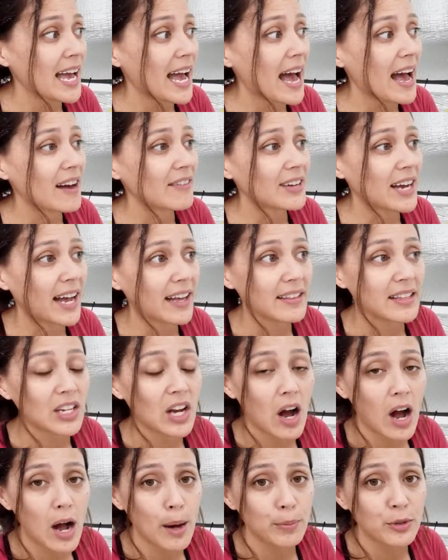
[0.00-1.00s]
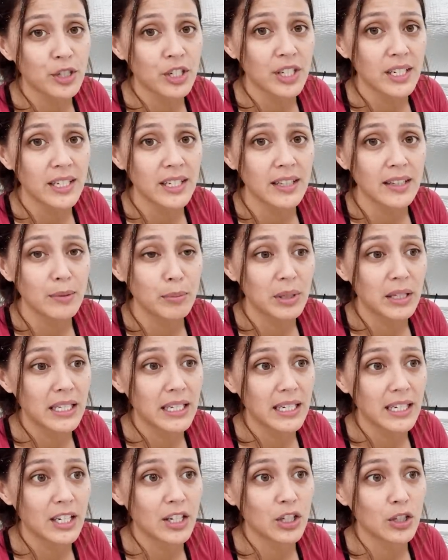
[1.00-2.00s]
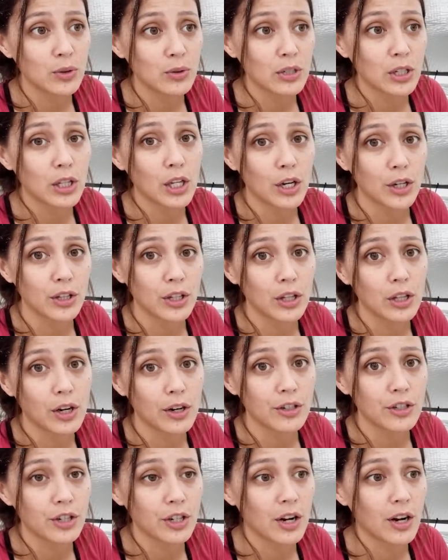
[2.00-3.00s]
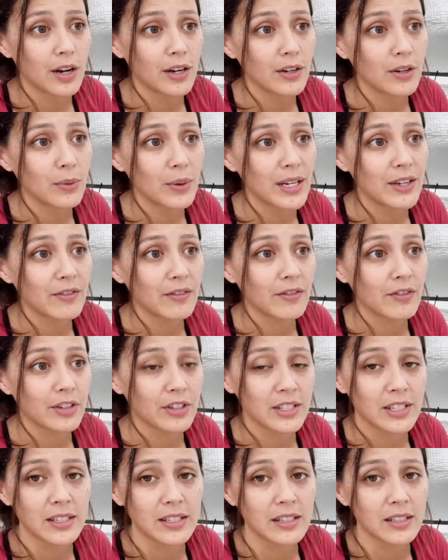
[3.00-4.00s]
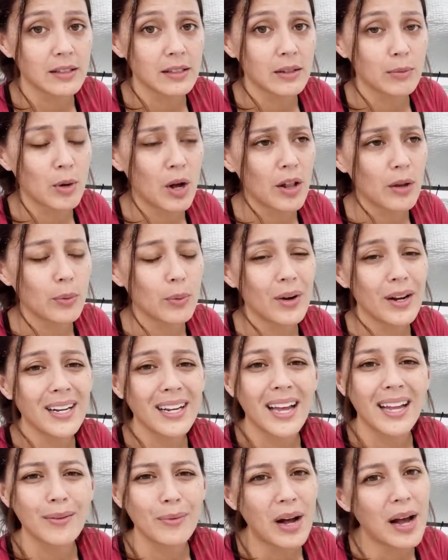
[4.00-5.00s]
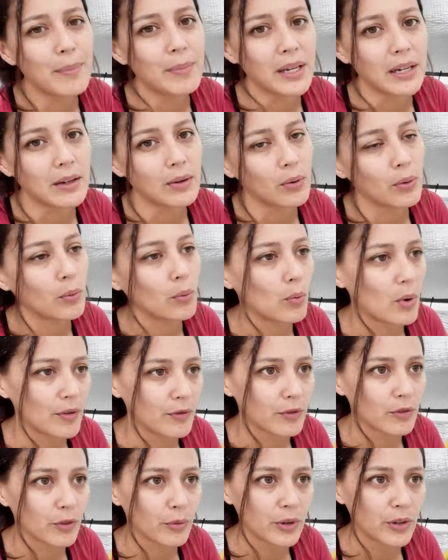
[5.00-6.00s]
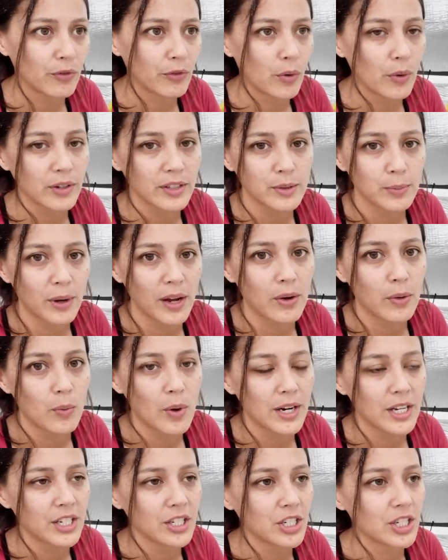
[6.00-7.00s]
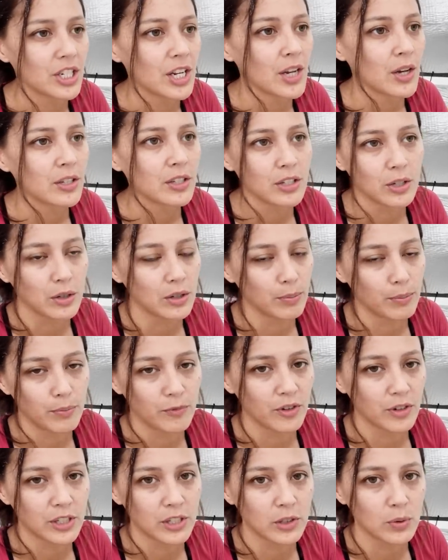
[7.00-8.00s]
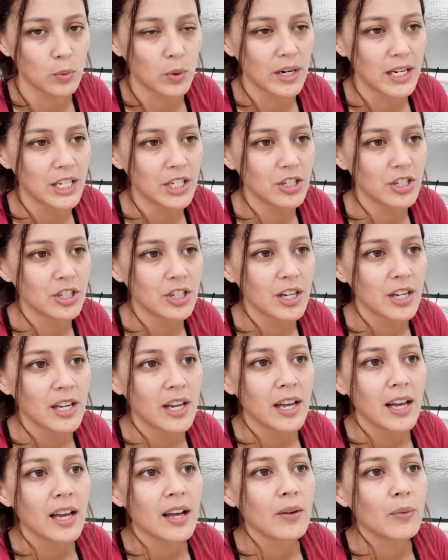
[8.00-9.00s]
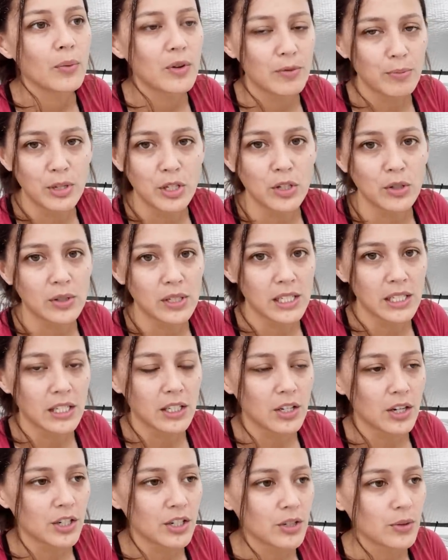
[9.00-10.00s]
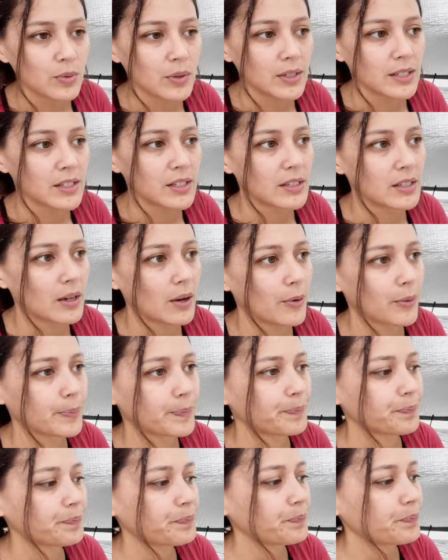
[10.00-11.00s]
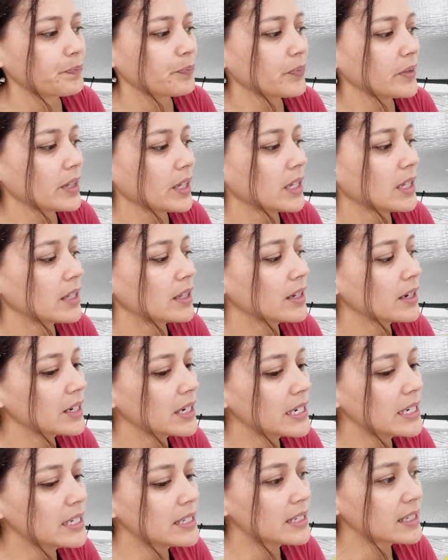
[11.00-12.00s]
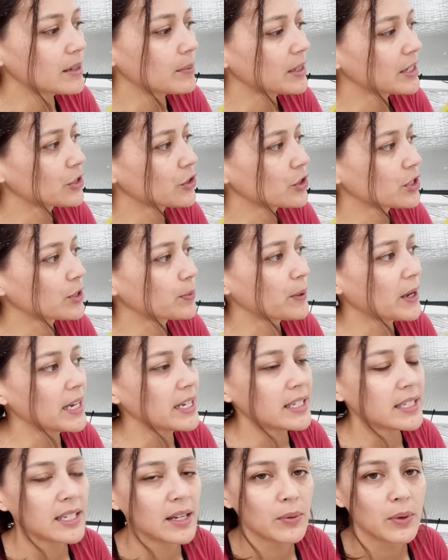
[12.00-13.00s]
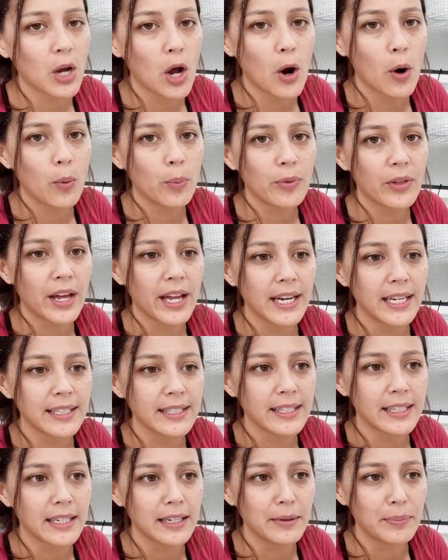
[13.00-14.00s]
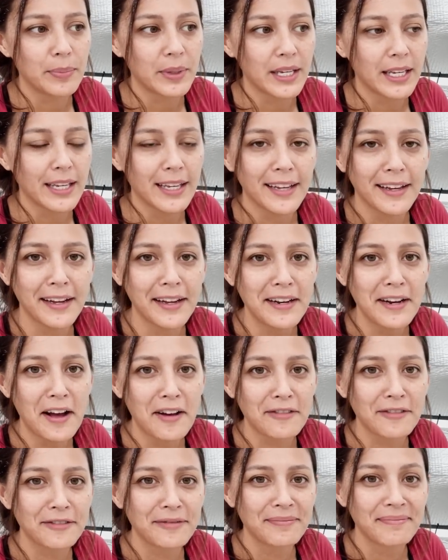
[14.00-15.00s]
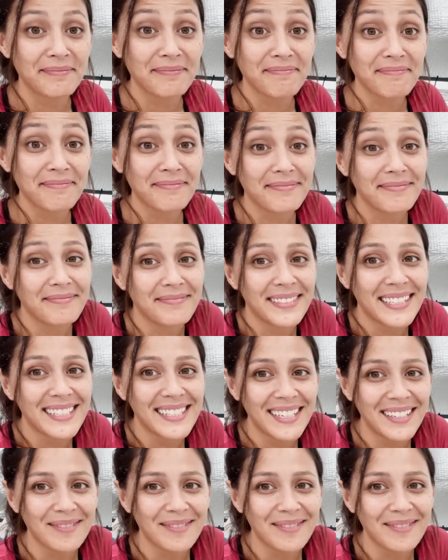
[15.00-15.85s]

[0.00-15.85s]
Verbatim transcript: have had the option and the ability to use the larger conduit versus a smaller one, and I mean 3/4 by 1 inch versus 1 inch, we've been using the larger one. So there is some extra space, and we hope that it's going to be enough. This